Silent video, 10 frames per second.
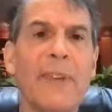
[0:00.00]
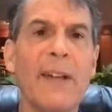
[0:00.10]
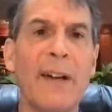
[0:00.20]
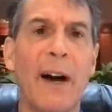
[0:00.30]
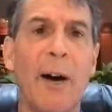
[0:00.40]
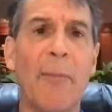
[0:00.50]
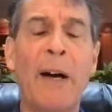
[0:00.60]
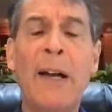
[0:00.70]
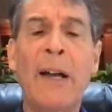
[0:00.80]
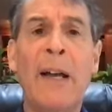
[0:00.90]

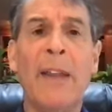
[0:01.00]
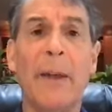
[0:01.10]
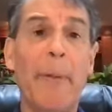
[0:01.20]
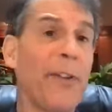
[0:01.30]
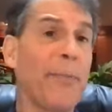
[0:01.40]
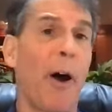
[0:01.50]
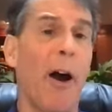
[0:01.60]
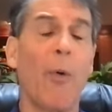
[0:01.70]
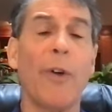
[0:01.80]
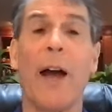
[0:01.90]
The best
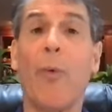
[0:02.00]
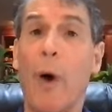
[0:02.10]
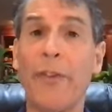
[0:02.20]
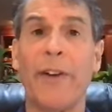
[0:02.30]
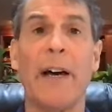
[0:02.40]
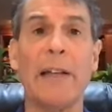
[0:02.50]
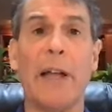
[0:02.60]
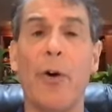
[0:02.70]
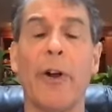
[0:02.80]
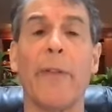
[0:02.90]
part was I wasn't
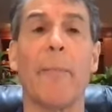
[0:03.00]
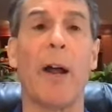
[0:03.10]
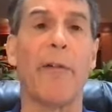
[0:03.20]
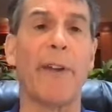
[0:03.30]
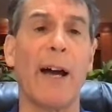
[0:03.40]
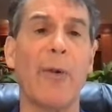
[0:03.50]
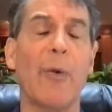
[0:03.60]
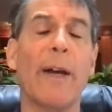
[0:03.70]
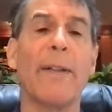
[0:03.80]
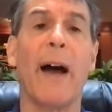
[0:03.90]
alone on the butterfly
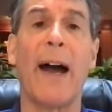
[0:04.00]
wing.